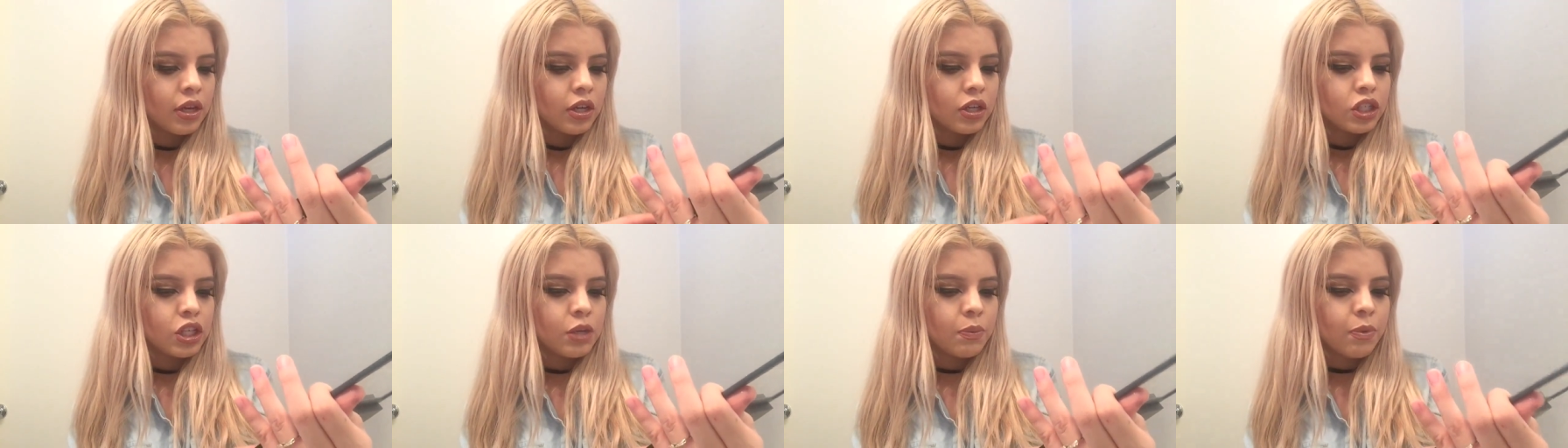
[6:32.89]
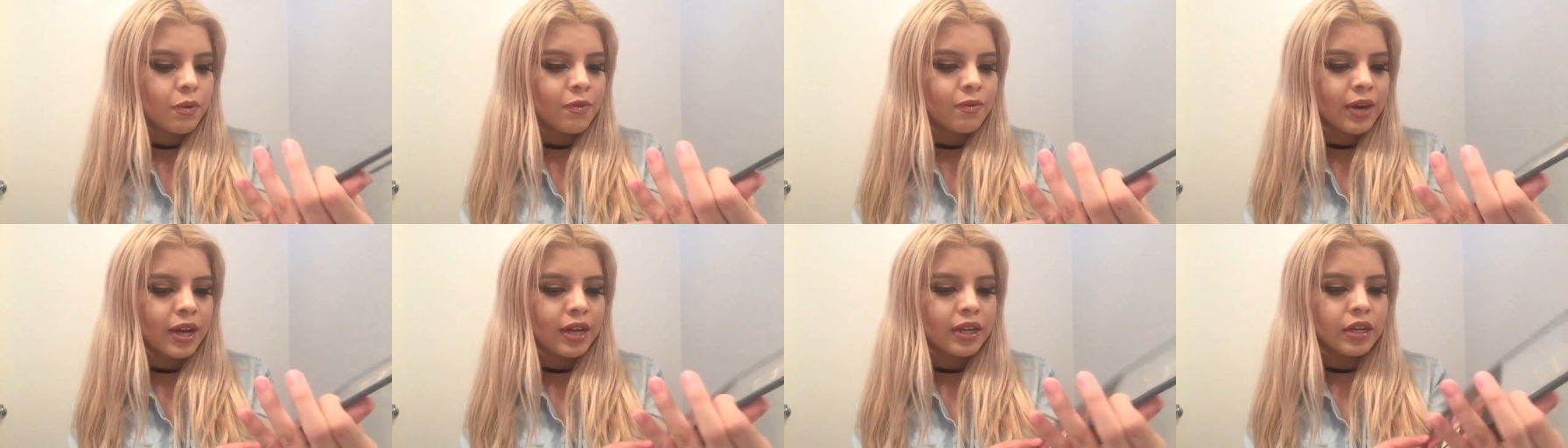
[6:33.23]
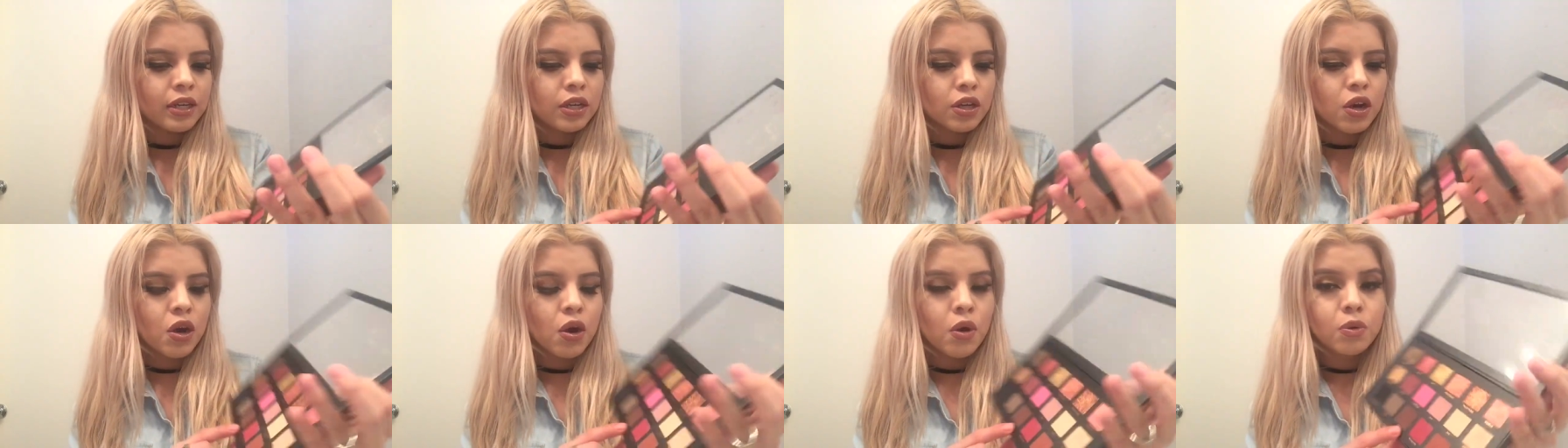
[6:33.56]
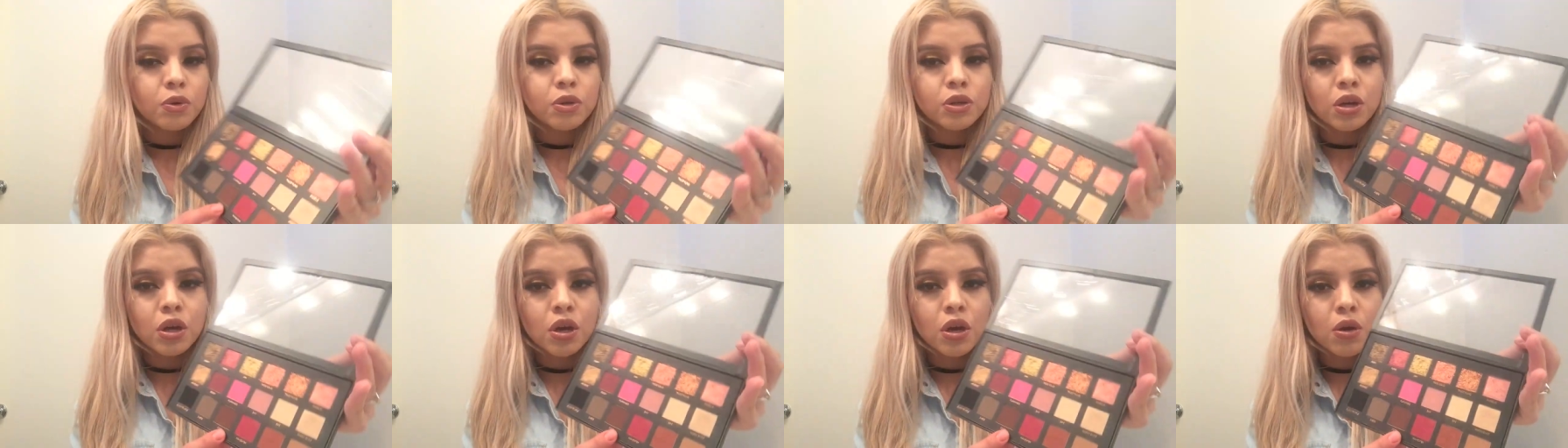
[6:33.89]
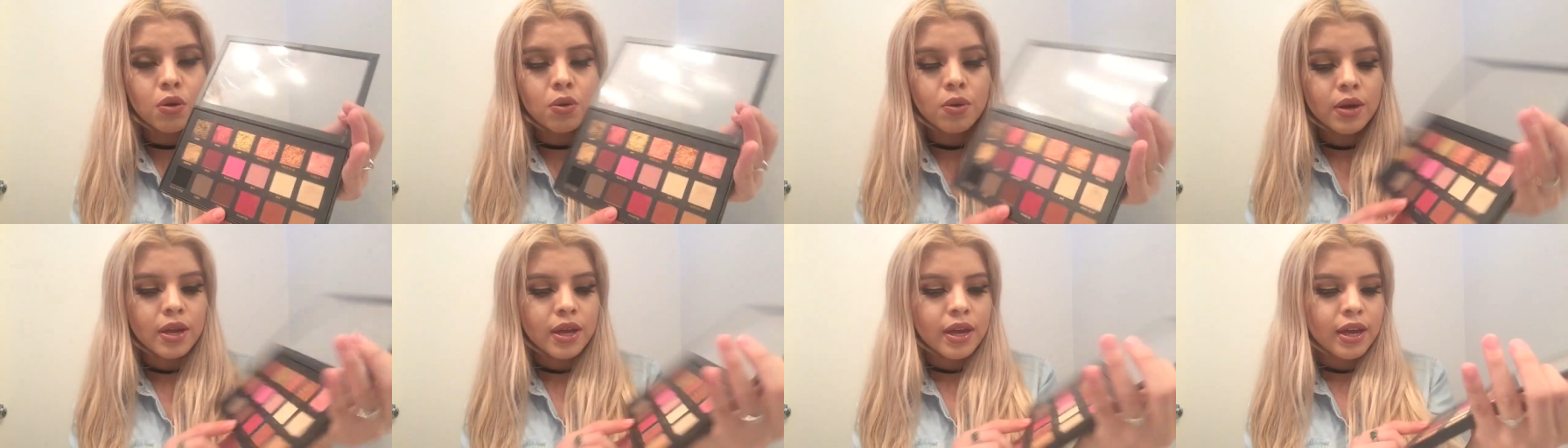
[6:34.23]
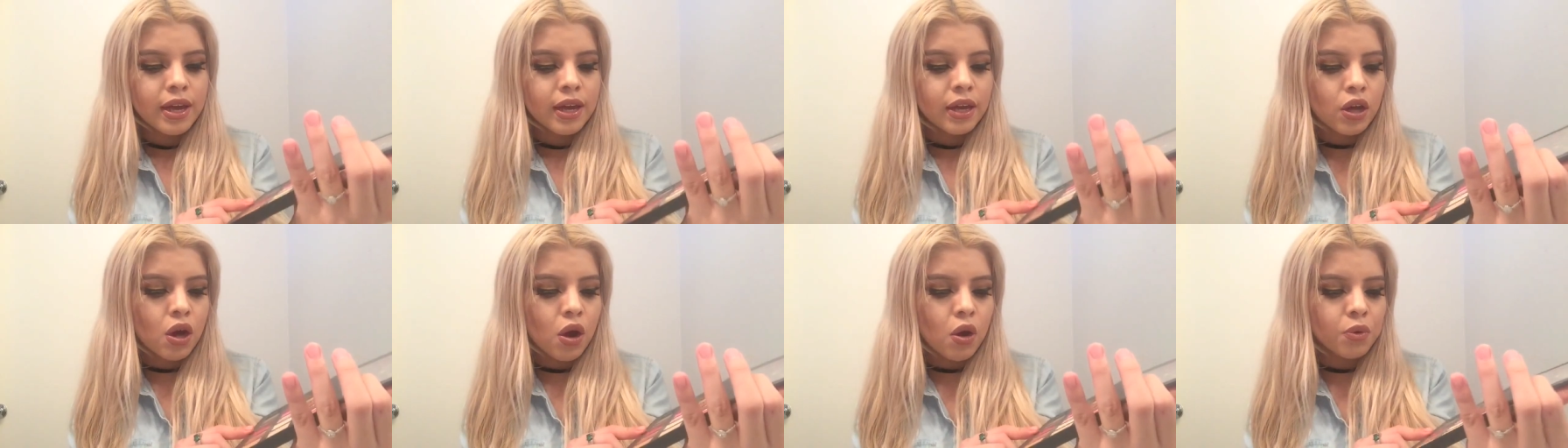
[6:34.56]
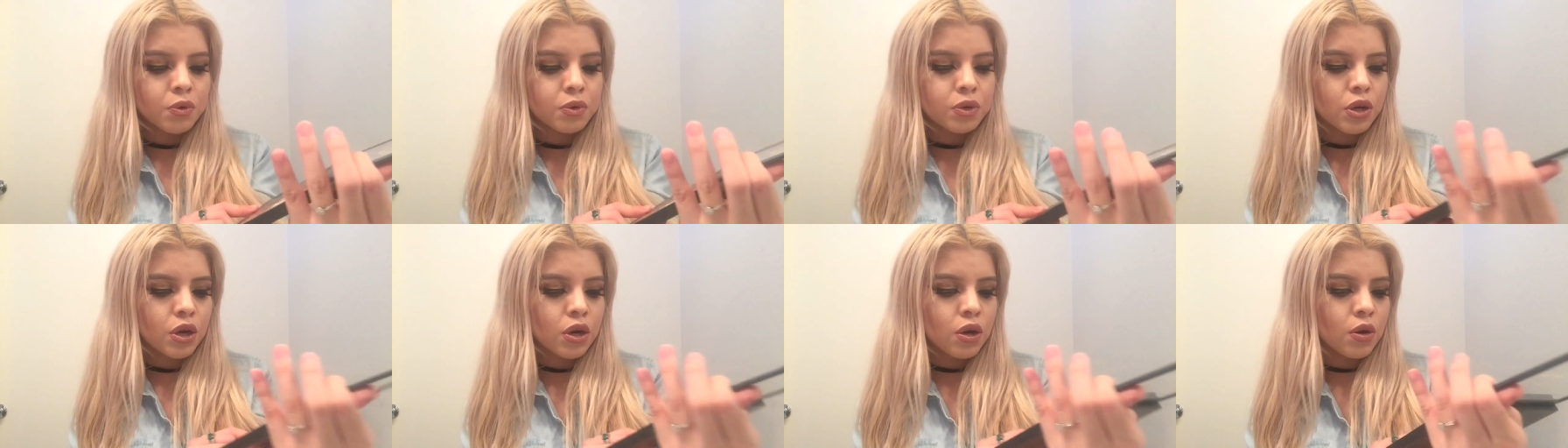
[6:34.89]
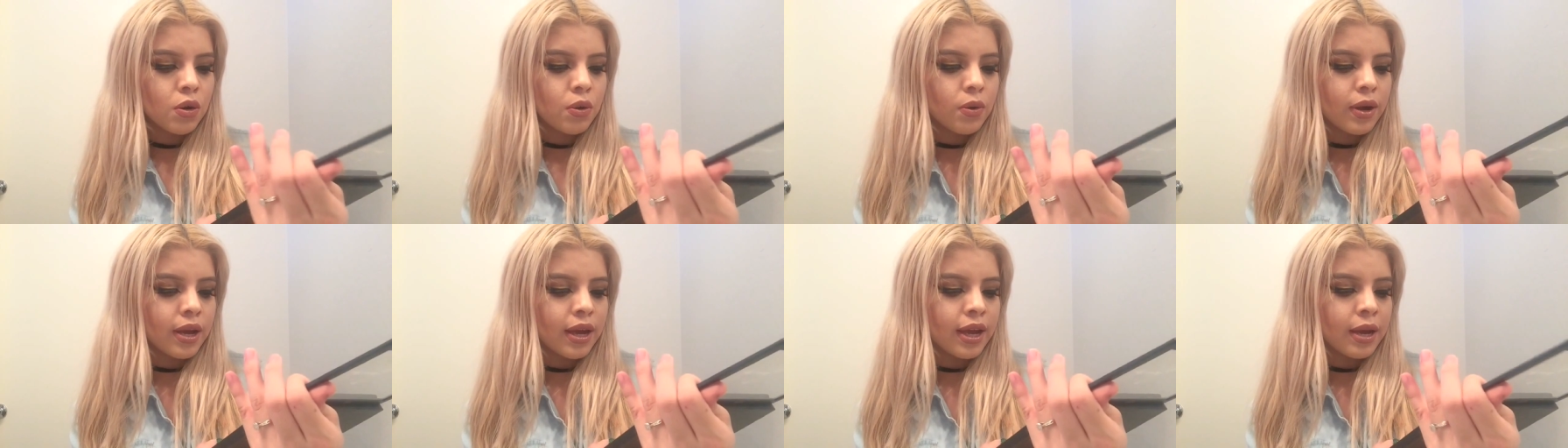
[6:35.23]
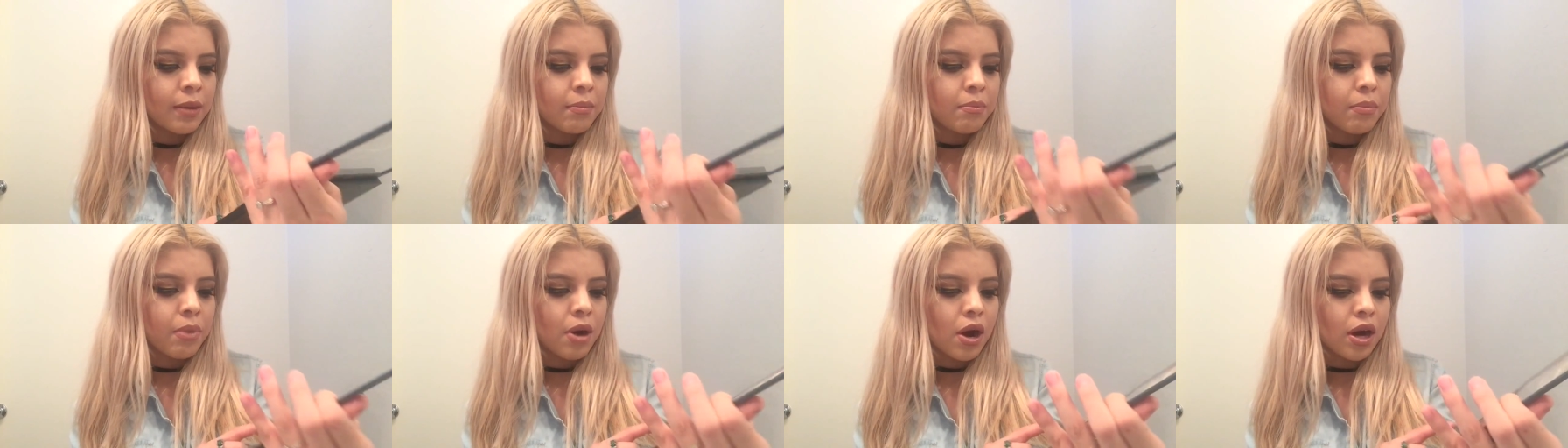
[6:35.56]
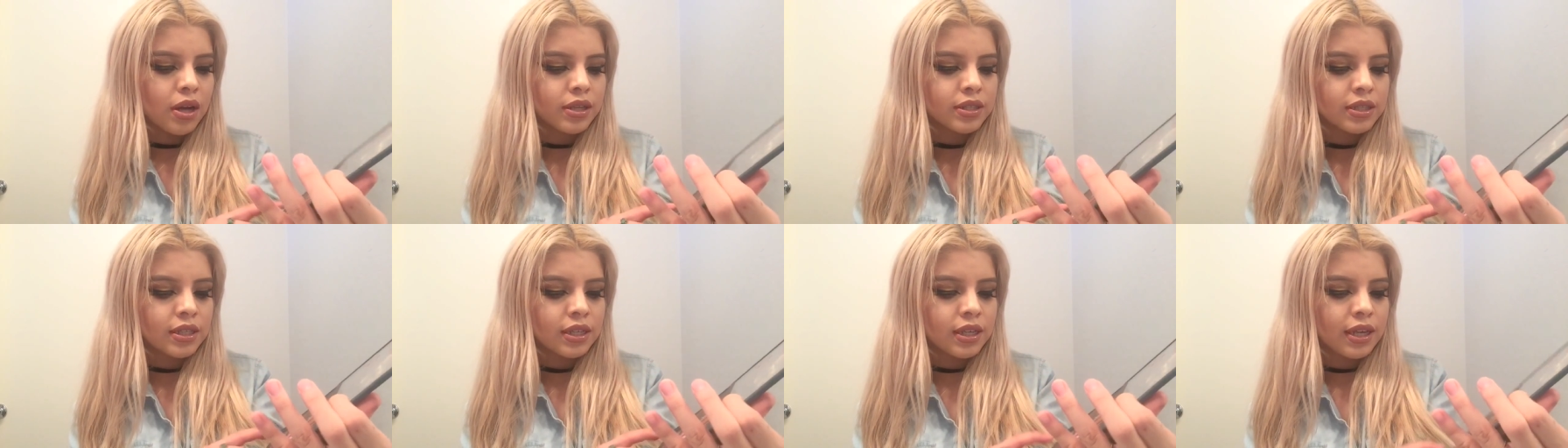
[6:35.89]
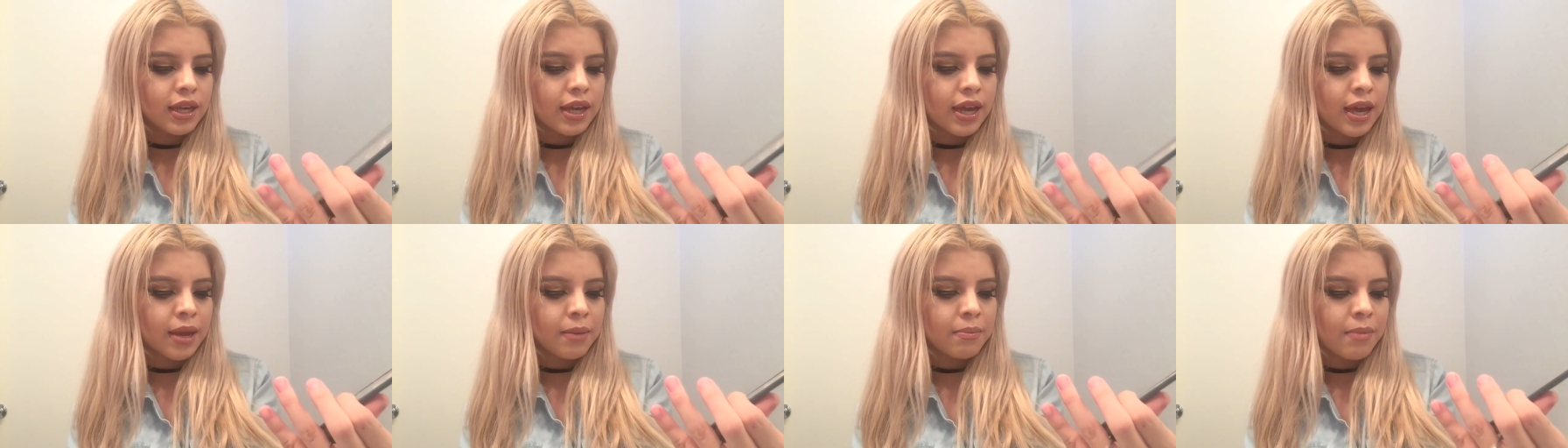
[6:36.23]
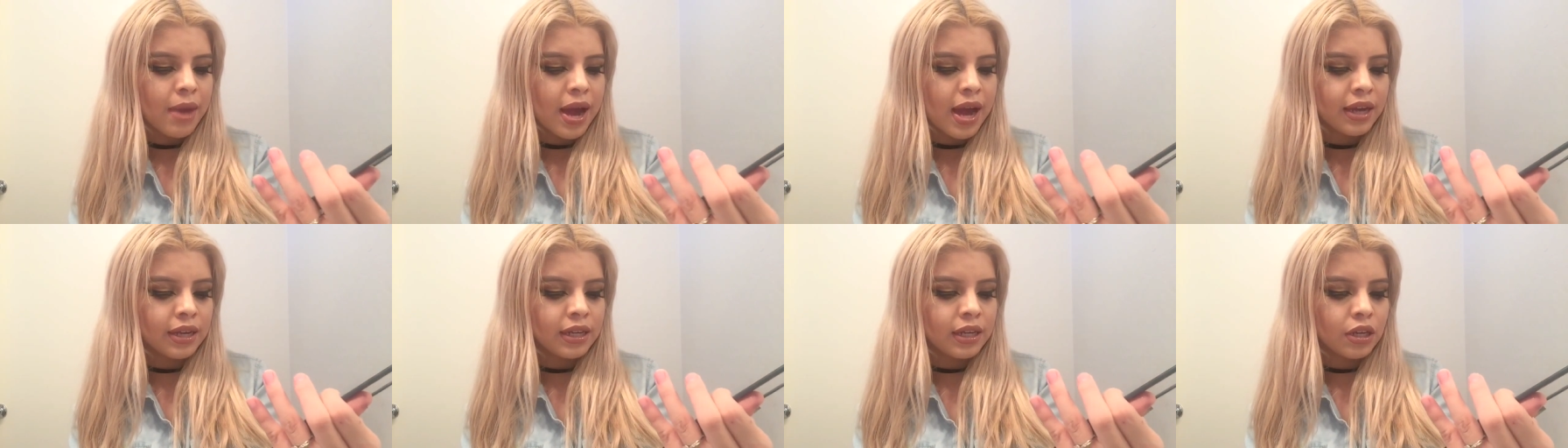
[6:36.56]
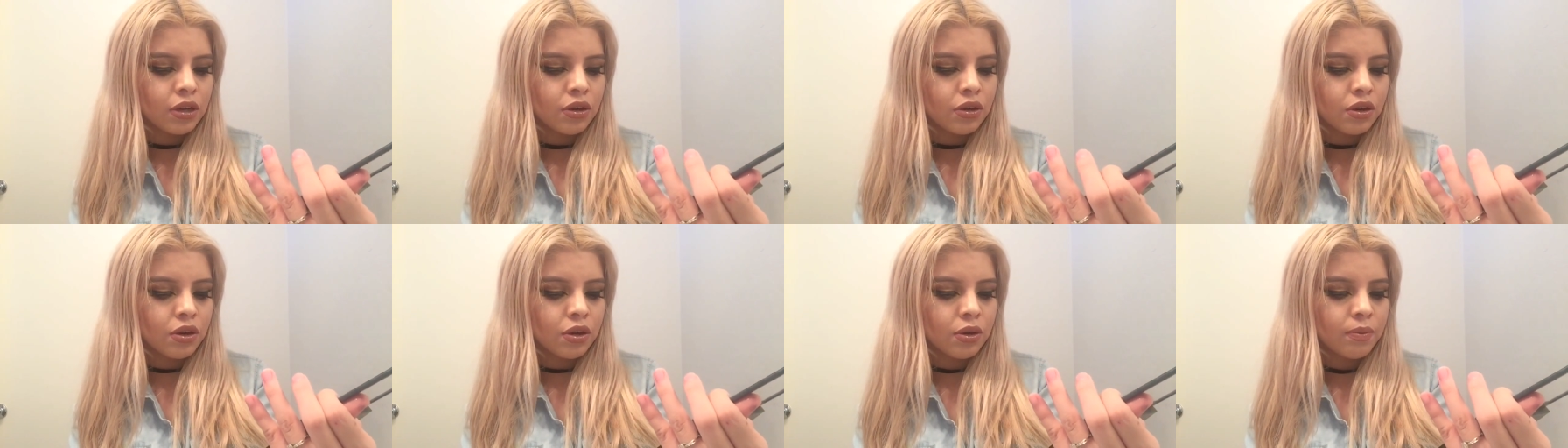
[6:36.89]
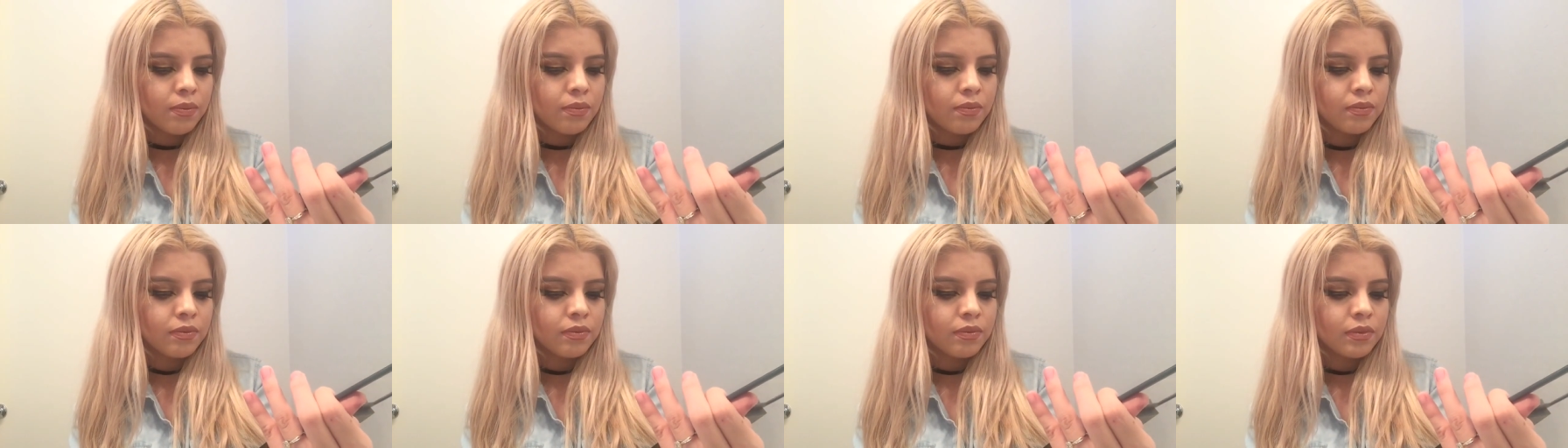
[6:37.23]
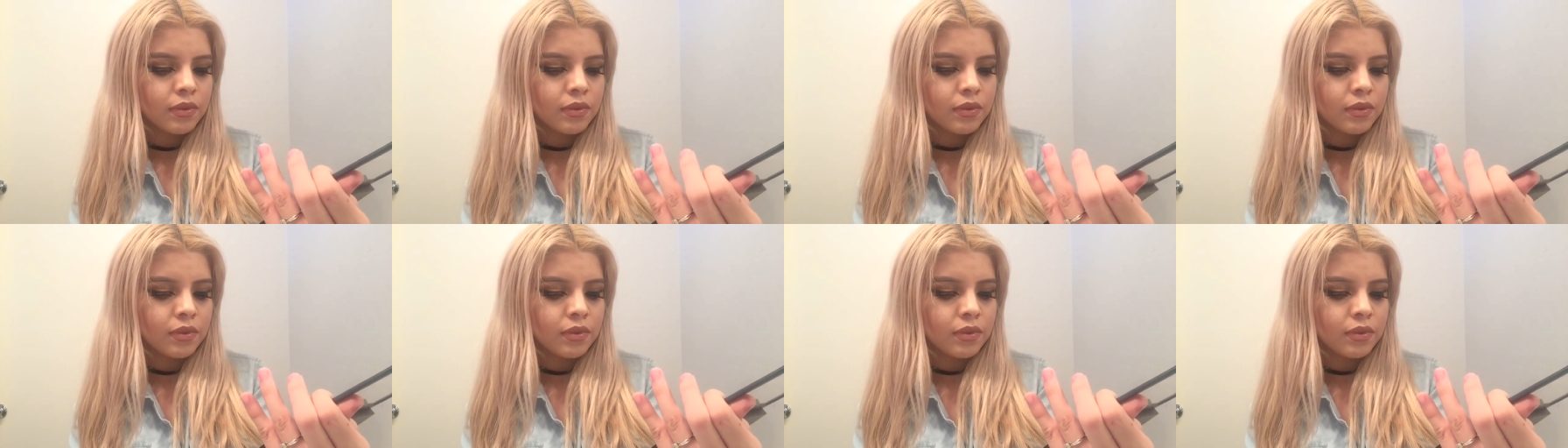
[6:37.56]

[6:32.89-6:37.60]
She provided cocoa, and bossy, and man-eater